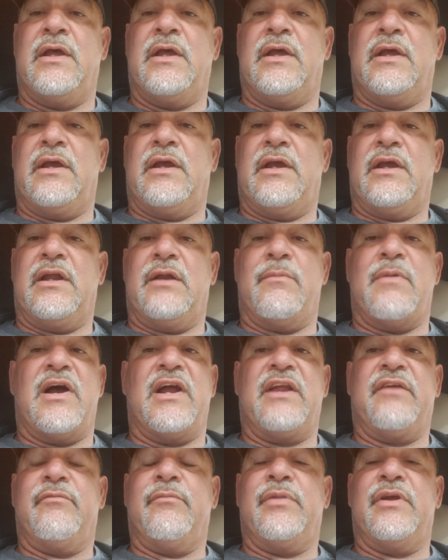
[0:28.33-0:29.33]
And it might
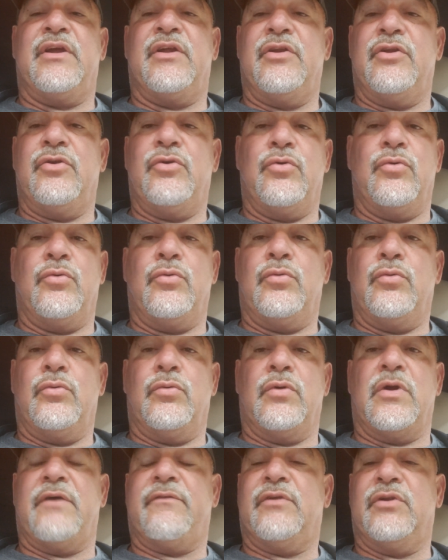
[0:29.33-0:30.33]
even be a
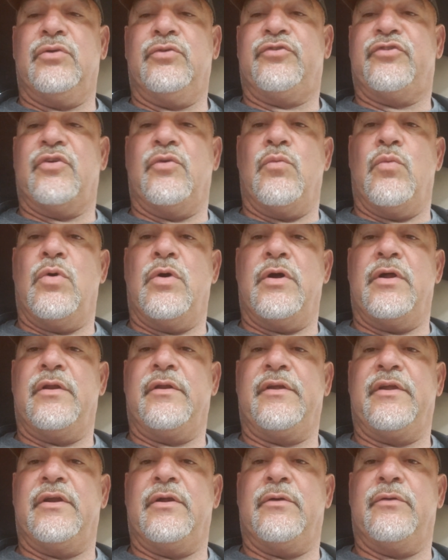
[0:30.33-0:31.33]
new Evolution
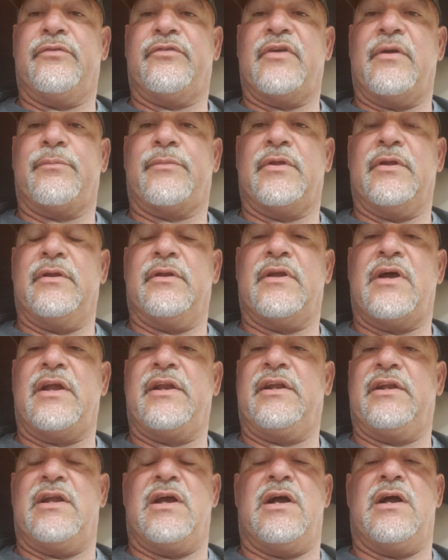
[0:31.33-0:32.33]
one, something
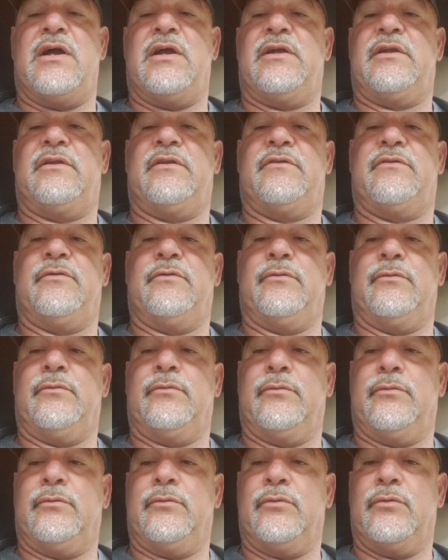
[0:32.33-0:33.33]
99
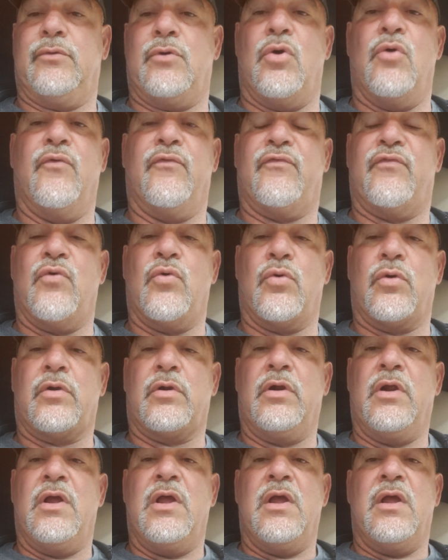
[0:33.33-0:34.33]
to
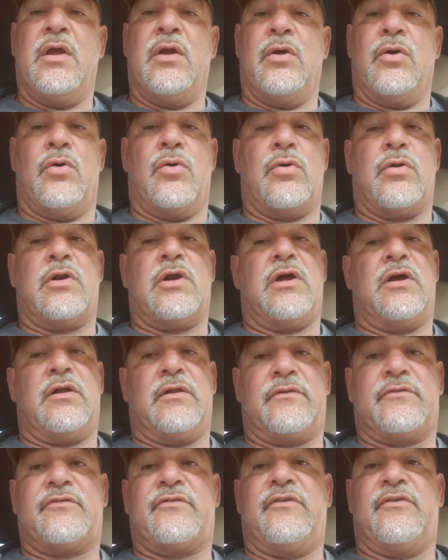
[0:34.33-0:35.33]
'04. Or
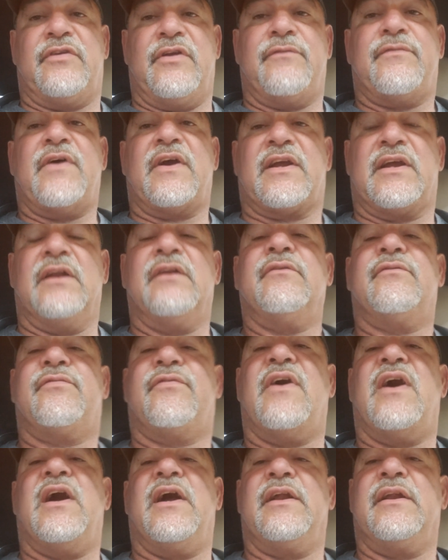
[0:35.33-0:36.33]
I'll see if I can
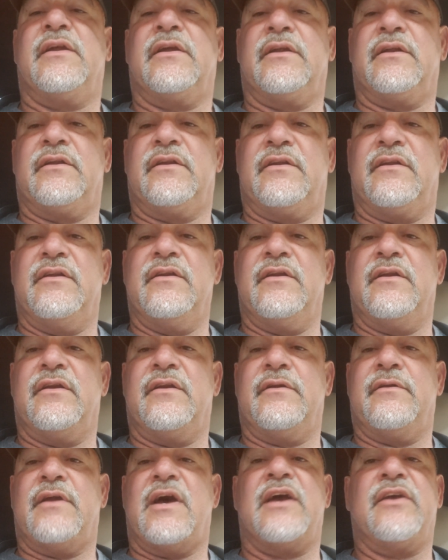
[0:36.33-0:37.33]
find a
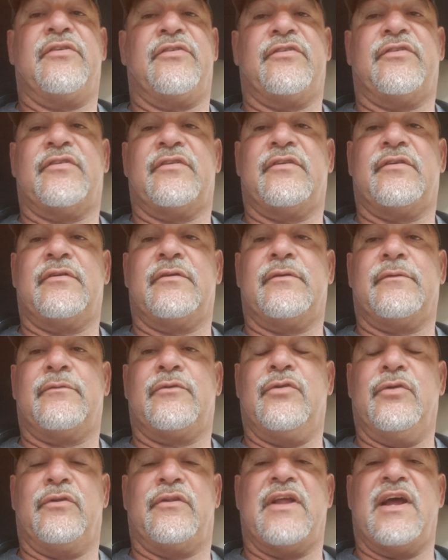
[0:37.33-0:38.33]
nice
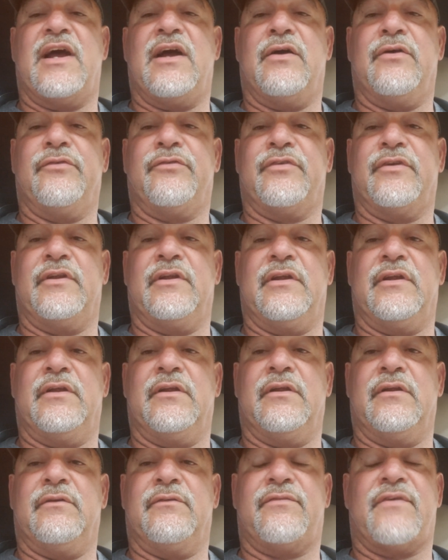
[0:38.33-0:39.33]

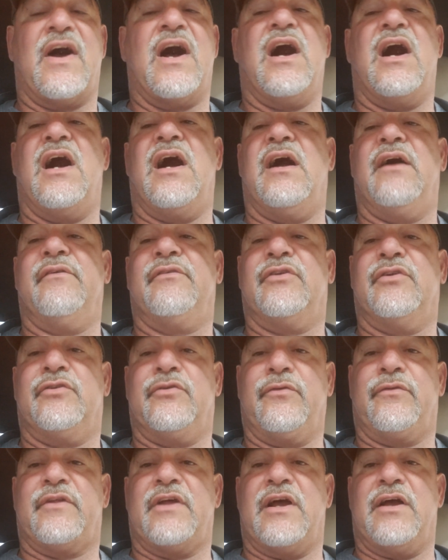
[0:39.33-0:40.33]
2005 to
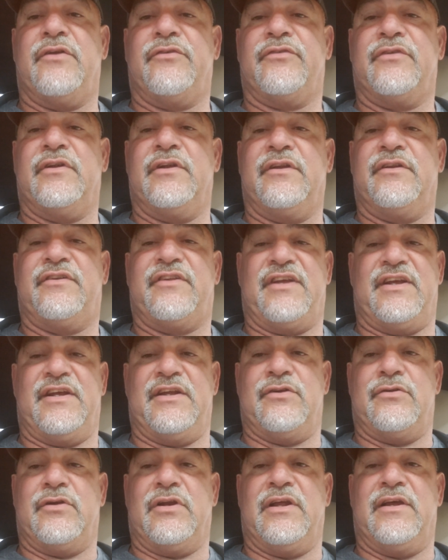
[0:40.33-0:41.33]

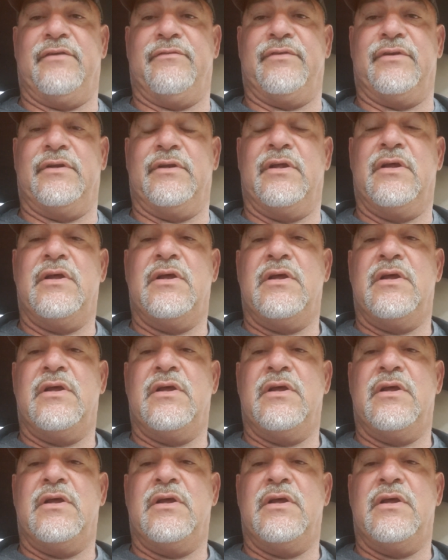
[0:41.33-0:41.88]
2010 or 11